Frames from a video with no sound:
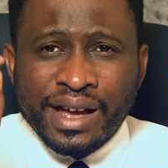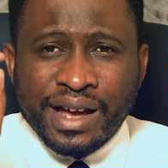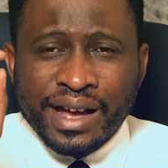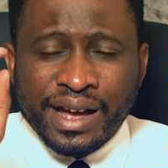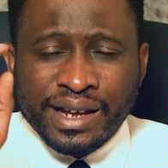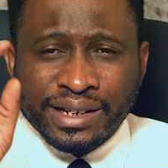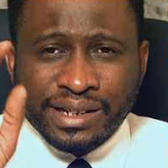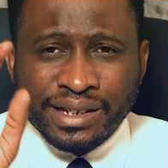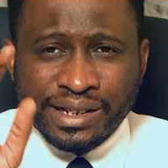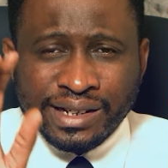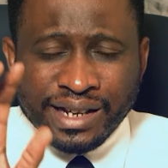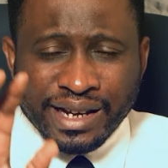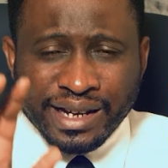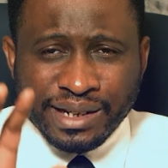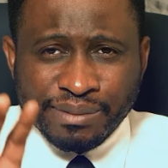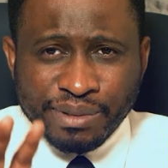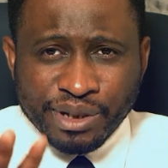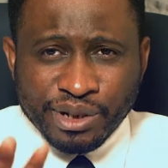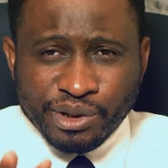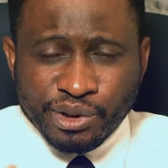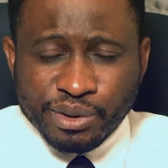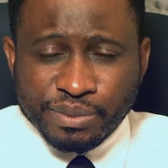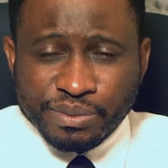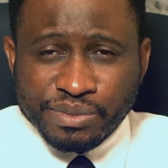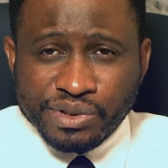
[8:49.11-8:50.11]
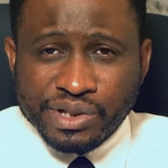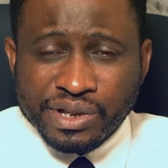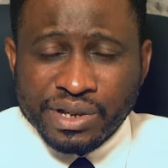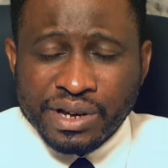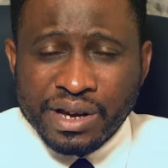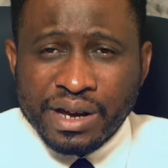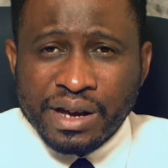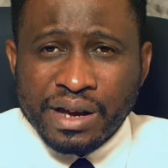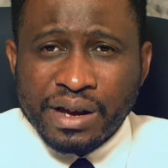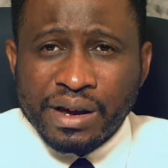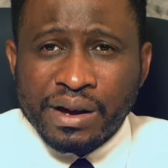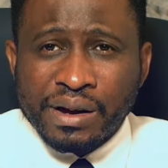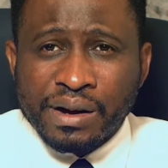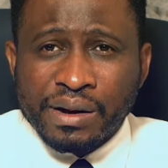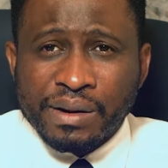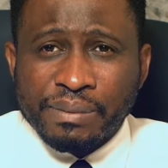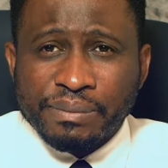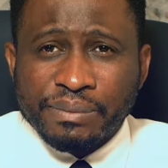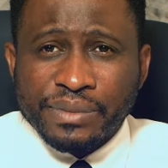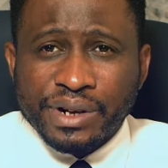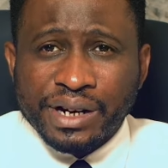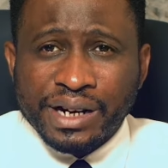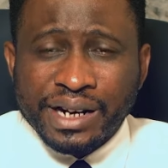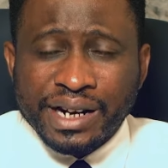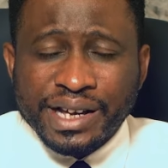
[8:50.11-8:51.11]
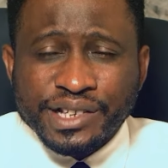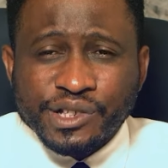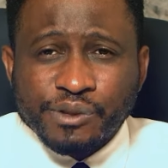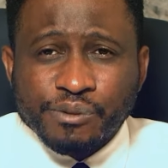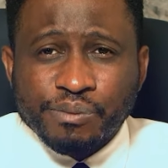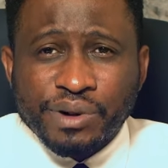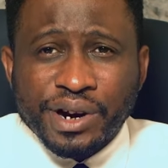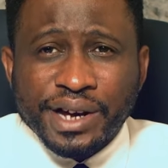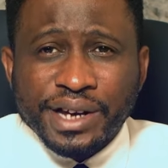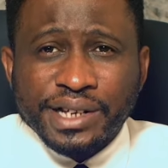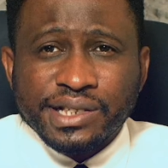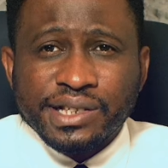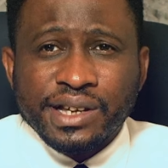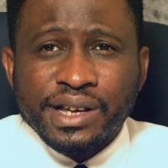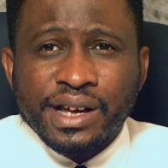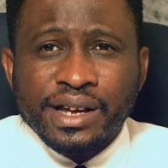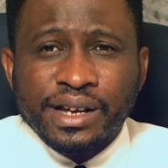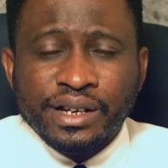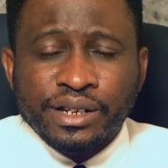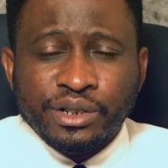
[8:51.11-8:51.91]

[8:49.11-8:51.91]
and the light becomes less bright.